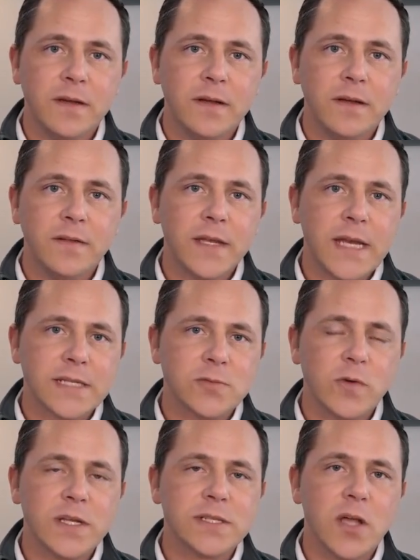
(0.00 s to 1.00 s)
The next
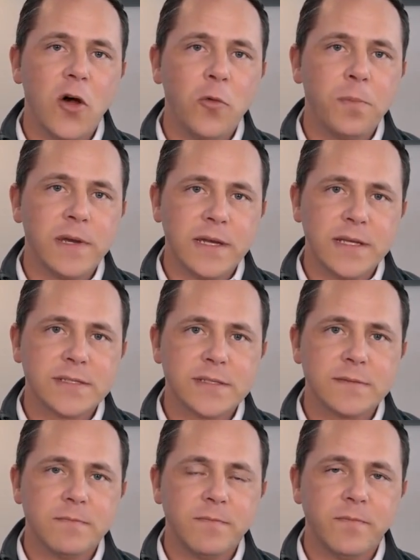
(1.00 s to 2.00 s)
one is openness.
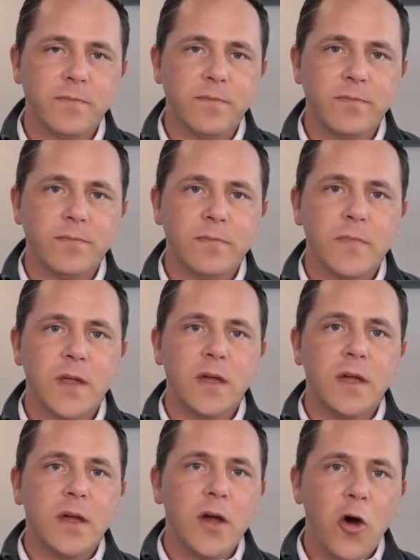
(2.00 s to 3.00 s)

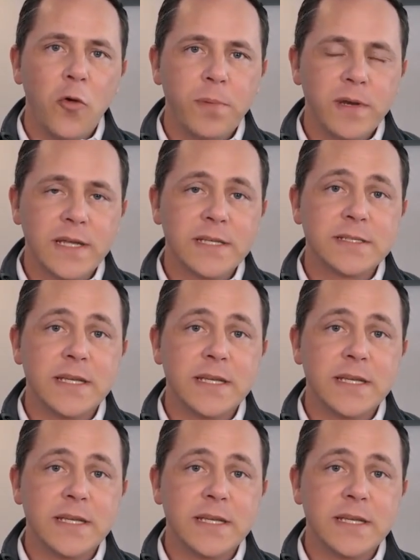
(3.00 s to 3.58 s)
Openness